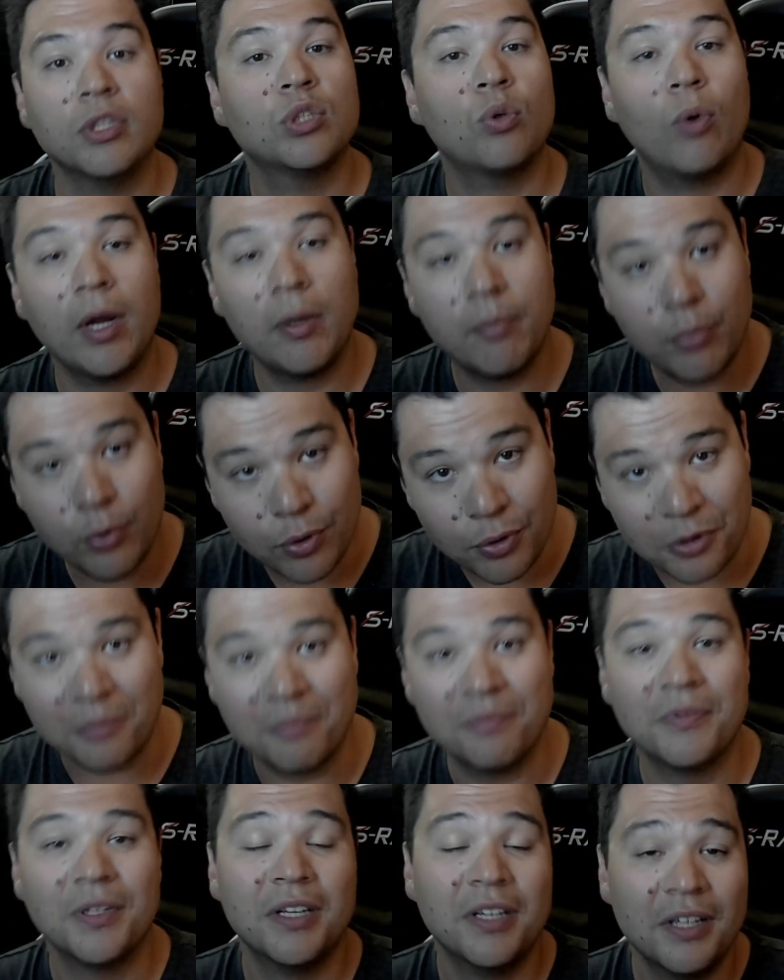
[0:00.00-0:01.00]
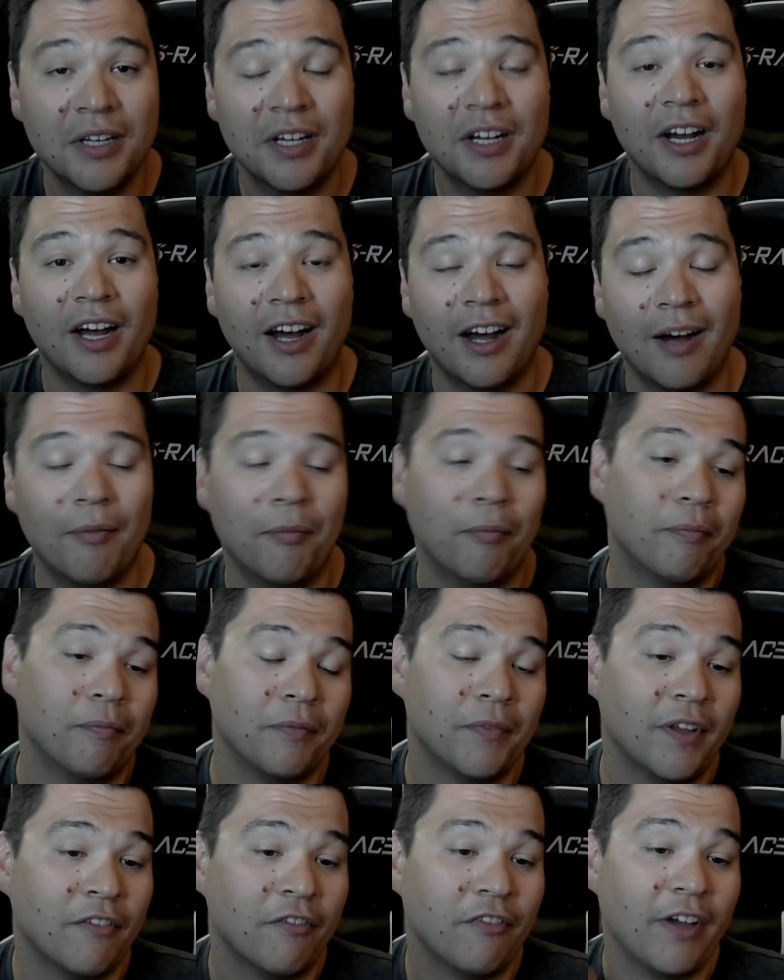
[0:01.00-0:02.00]
quite brutal.
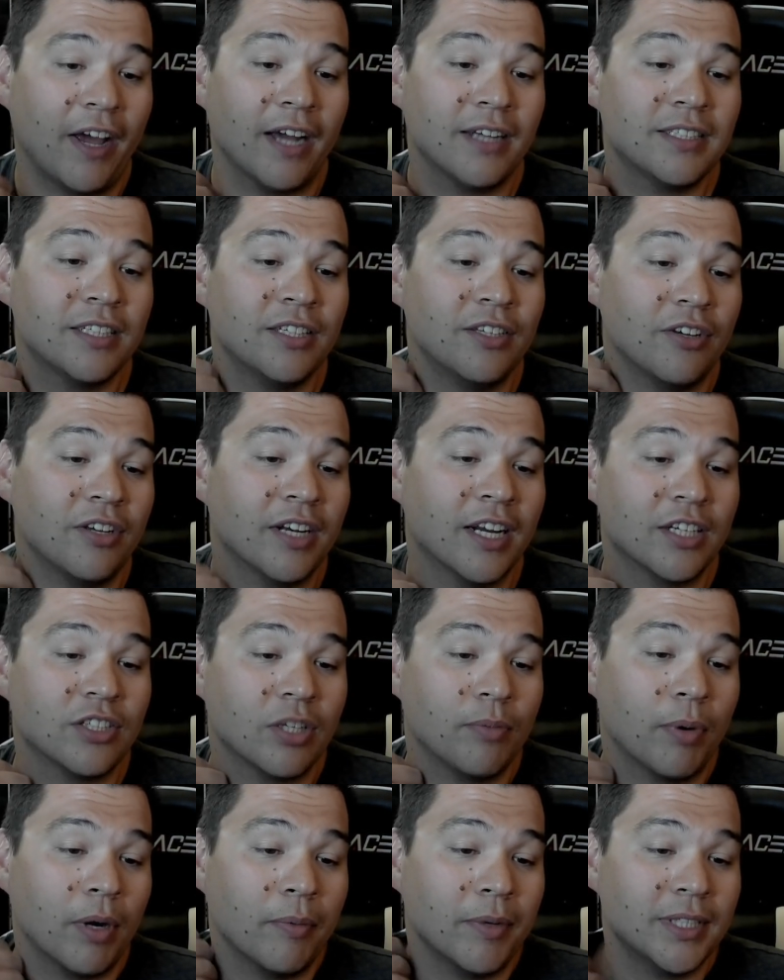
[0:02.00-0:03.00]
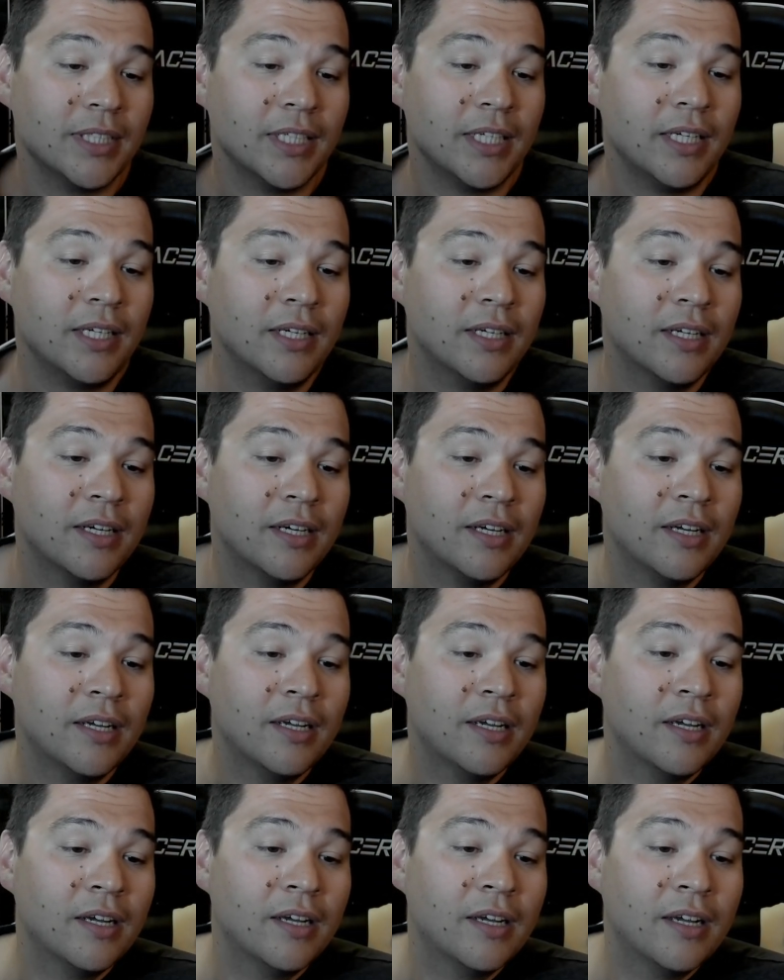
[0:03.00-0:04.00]
In fact, you can actually probably see,
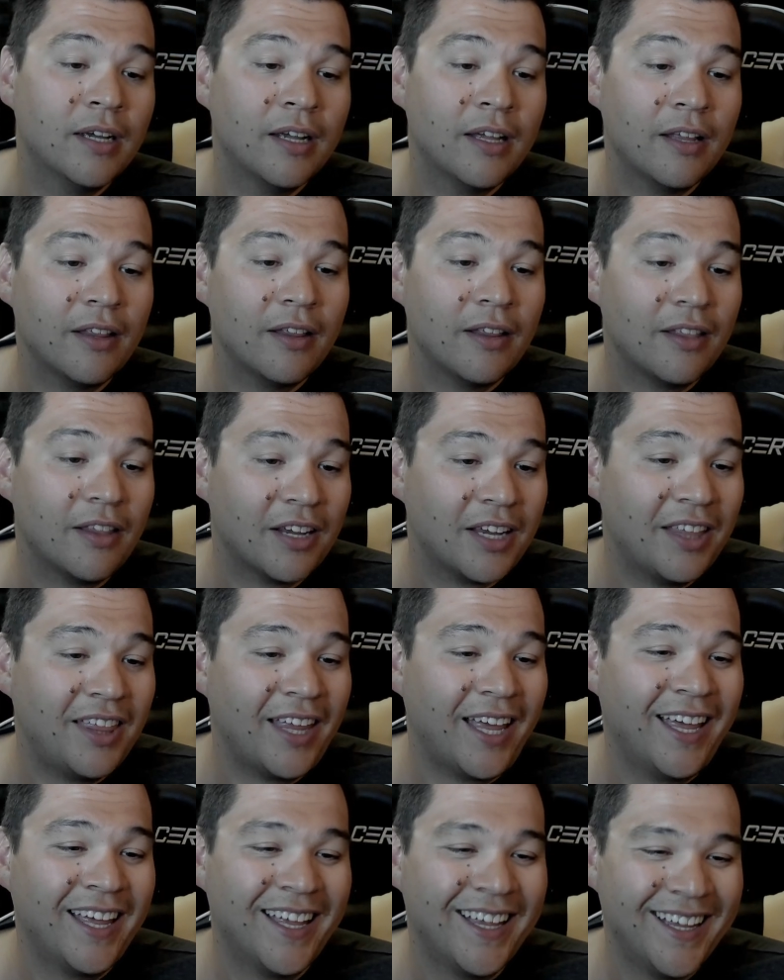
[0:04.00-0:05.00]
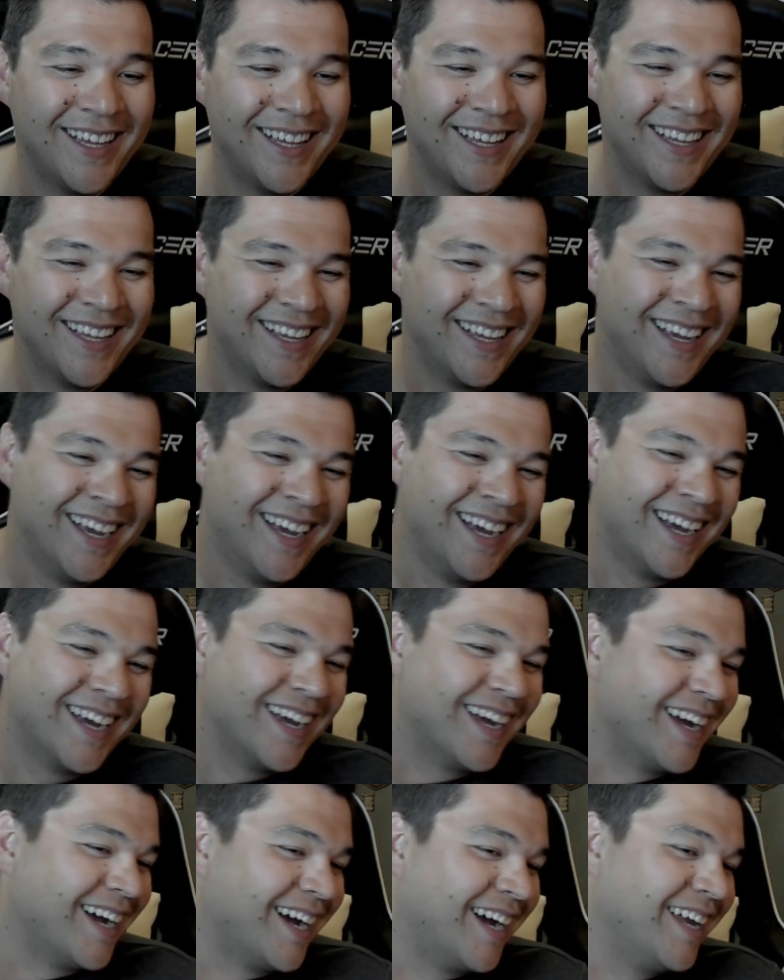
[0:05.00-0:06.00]
look at that.
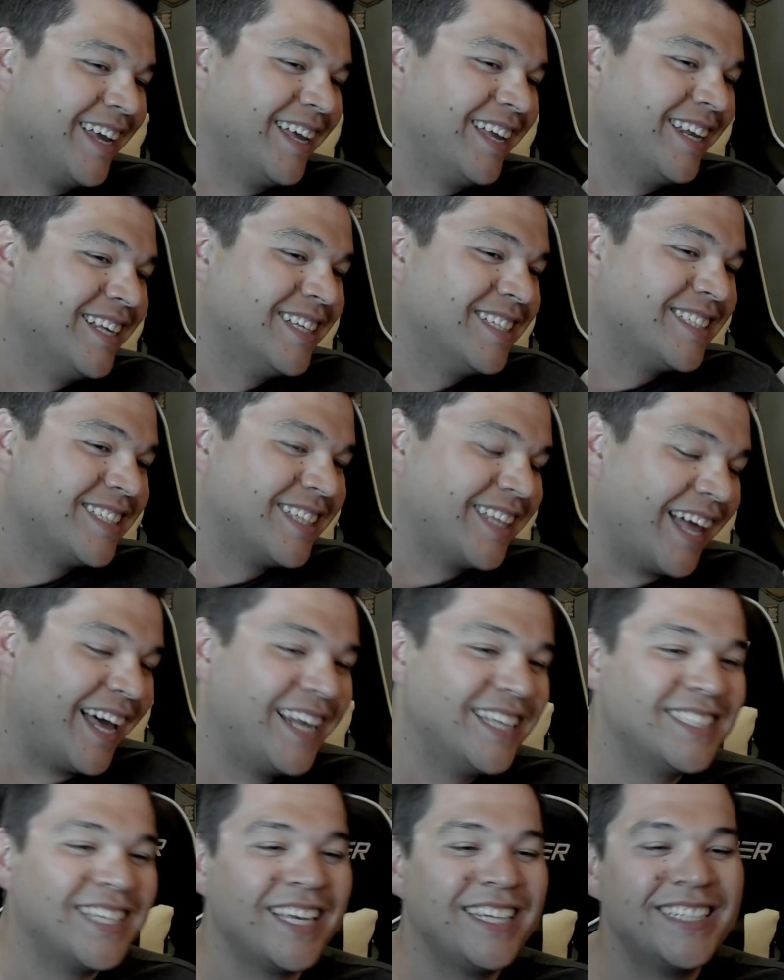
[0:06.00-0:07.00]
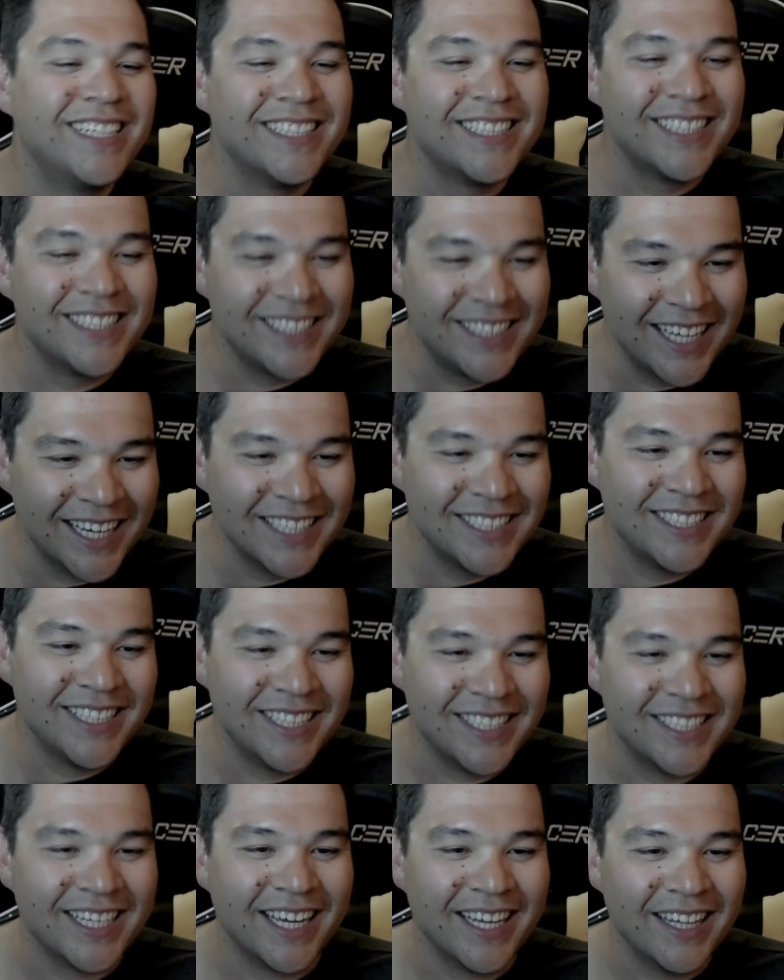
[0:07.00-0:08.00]
That is a
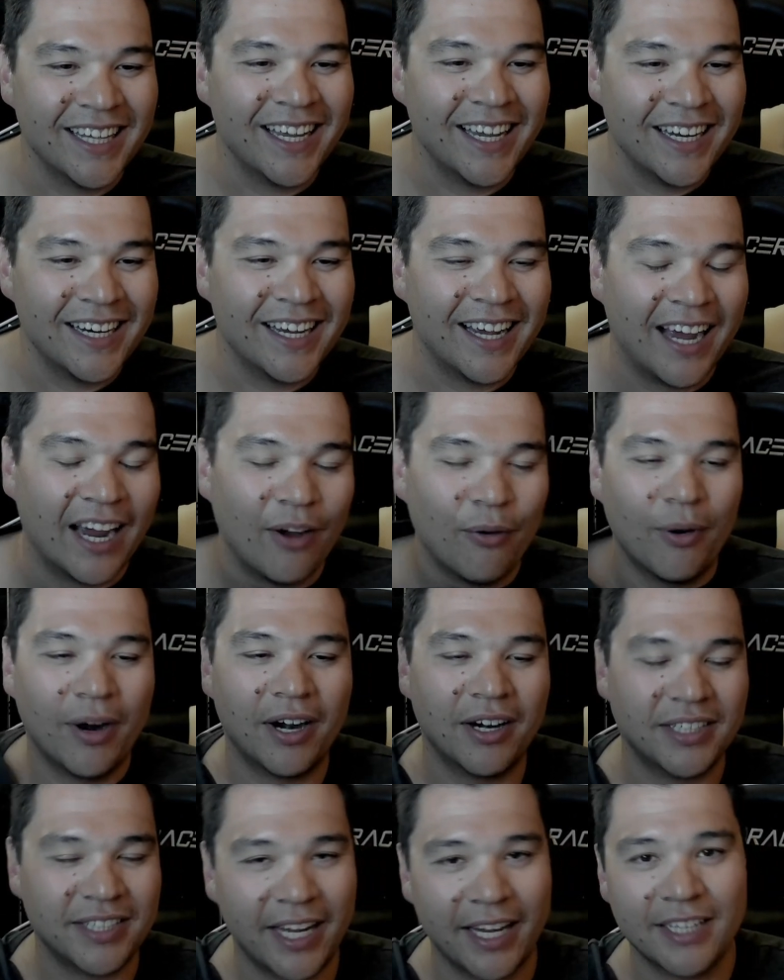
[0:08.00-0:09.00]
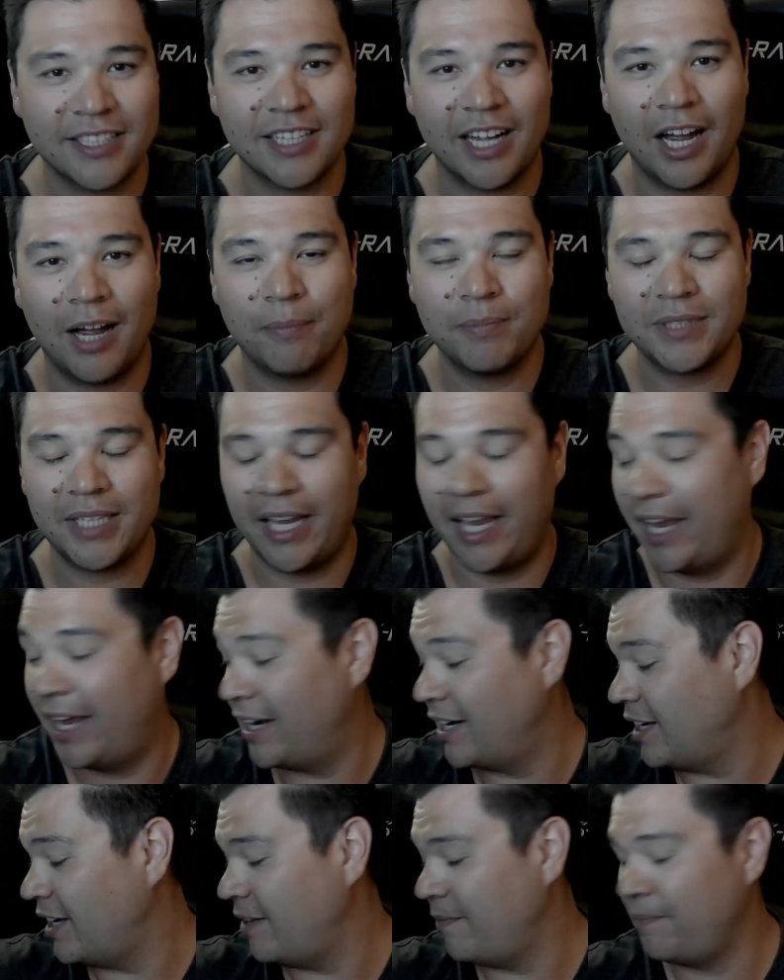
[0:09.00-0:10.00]
disgusting tan line. I wear tank tops
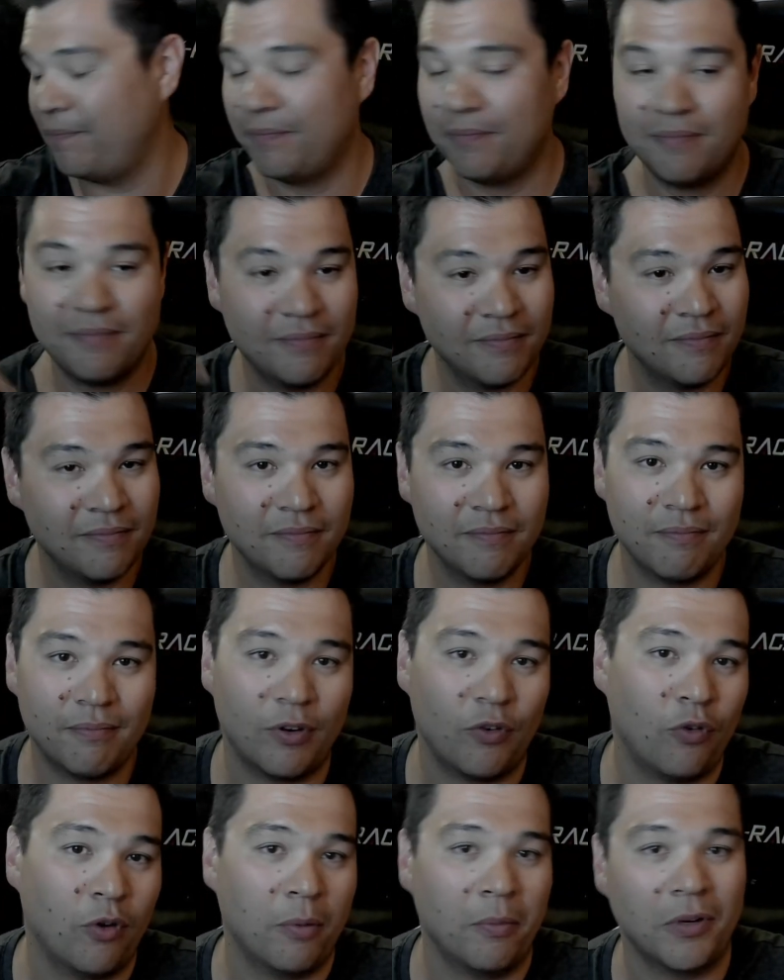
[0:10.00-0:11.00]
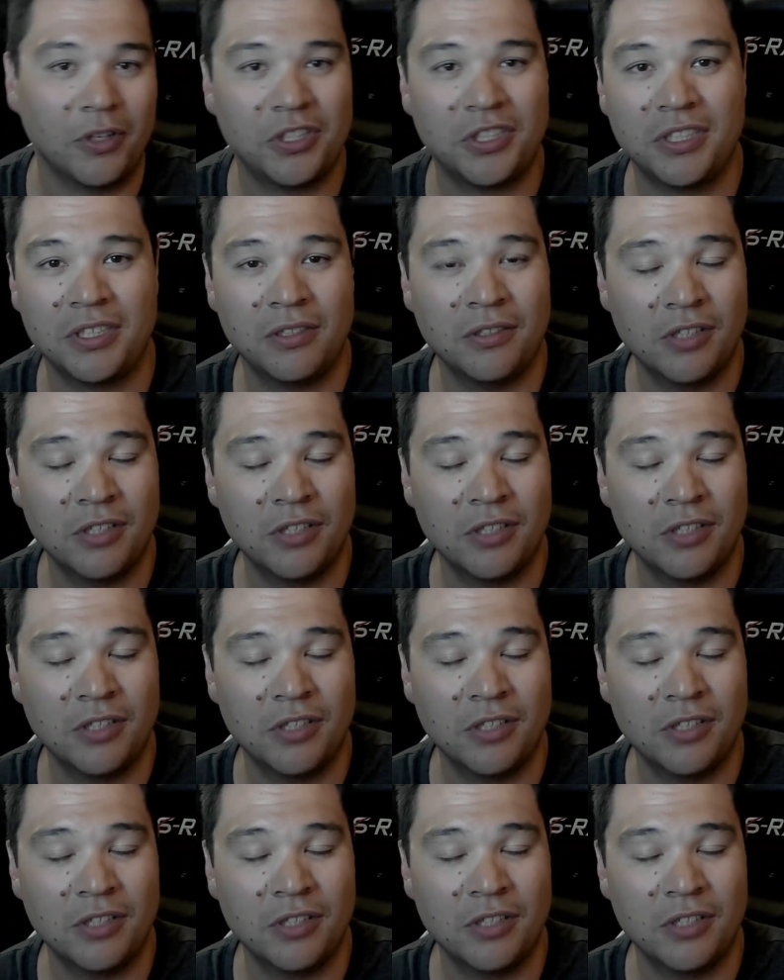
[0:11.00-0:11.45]
and performers